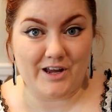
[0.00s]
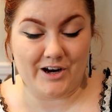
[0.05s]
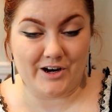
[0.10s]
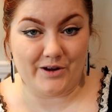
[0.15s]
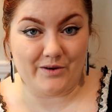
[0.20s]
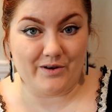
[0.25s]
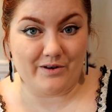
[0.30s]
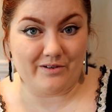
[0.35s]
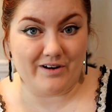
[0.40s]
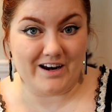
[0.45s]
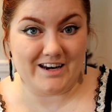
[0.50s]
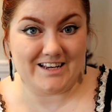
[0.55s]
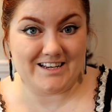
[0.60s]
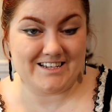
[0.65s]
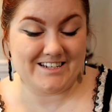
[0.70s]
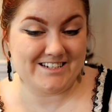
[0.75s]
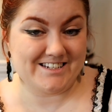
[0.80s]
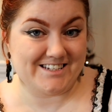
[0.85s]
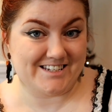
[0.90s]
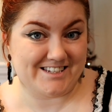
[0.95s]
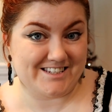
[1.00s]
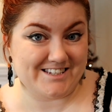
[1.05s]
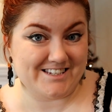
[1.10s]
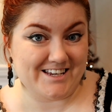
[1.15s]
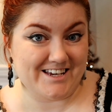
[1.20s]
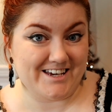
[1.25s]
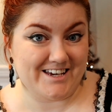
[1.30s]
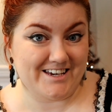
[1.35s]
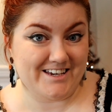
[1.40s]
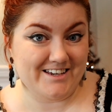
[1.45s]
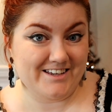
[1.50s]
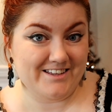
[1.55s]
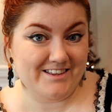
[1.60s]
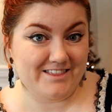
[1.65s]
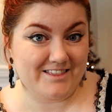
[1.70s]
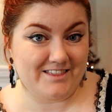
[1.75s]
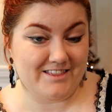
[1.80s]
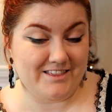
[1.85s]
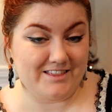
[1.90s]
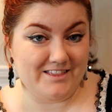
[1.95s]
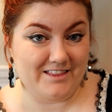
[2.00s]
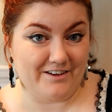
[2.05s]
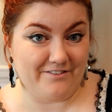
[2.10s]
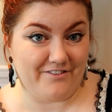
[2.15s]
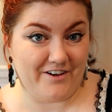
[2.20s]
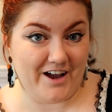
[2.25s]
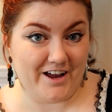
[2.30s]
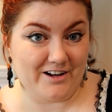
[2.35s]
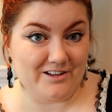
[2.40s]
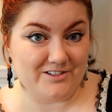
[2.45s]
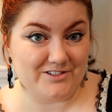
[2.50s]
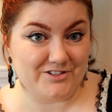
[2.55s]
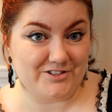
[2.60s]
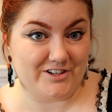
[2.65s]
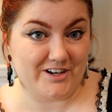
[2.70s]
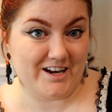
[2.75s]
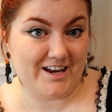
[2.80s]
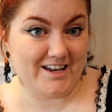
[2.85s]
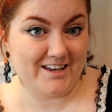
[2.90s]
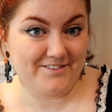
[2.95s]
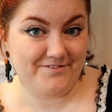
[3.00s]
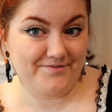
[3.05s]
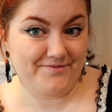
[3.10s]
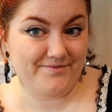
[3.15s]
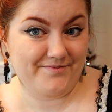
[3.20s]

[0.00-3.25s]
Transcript: are you all ready to see the final tree?